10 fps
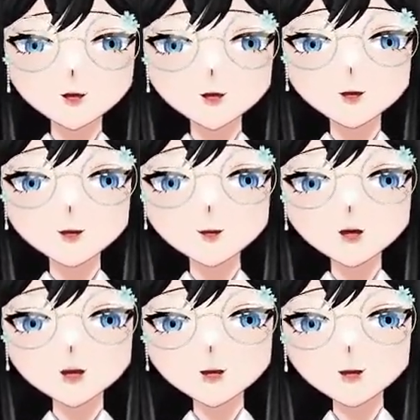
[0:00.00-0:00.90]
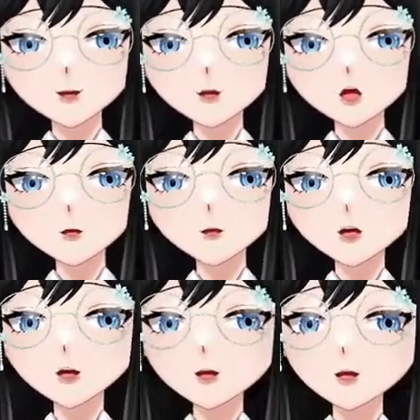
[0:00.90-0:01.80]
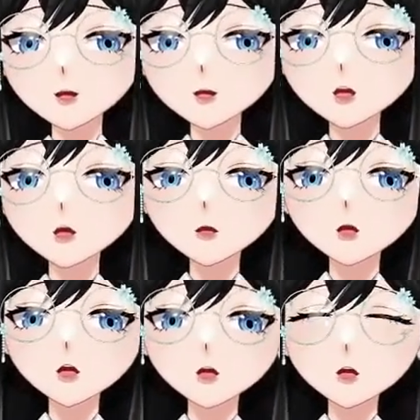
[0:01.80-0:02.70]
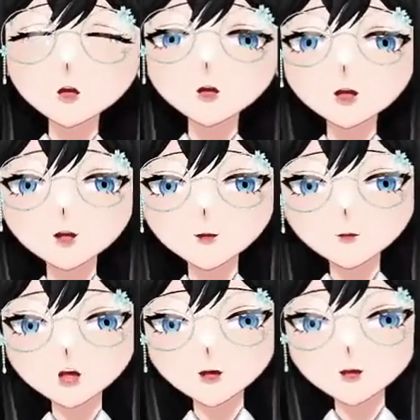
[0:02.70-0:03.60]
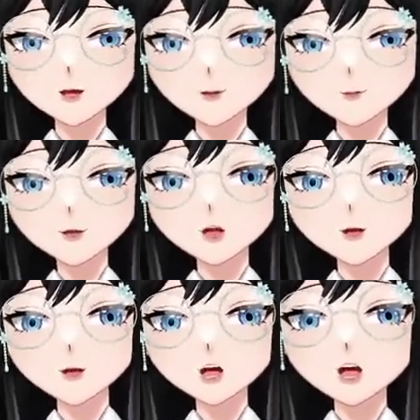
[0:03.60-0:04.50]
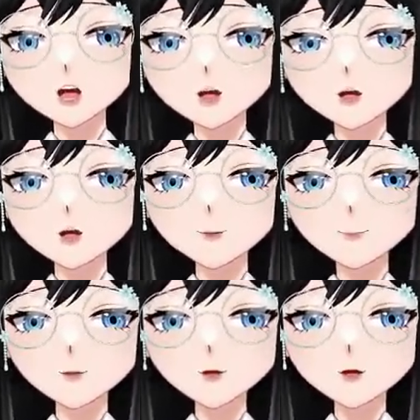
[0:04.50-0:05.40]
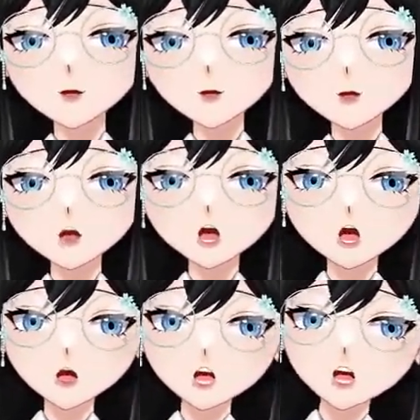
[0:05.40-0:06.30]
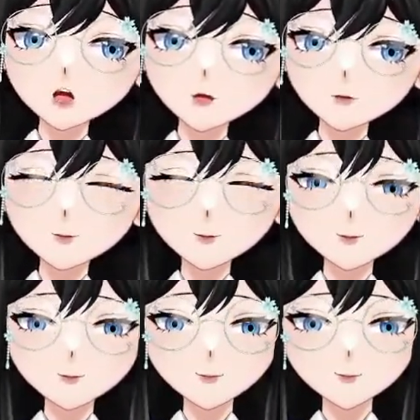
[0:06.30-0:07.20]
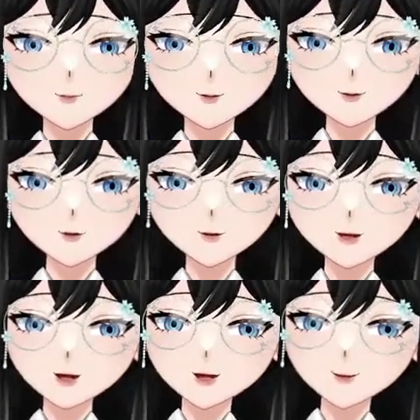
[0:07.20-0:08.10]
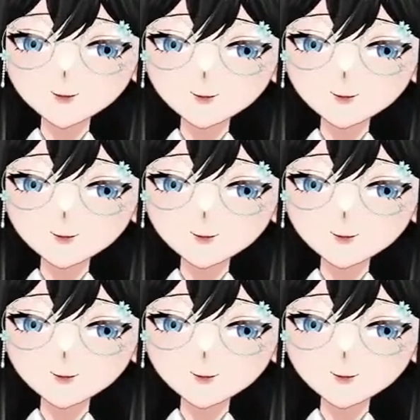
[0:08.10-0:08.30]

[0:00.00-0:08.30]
sites are present, the gene is expressed at very high levels. Okay? Again,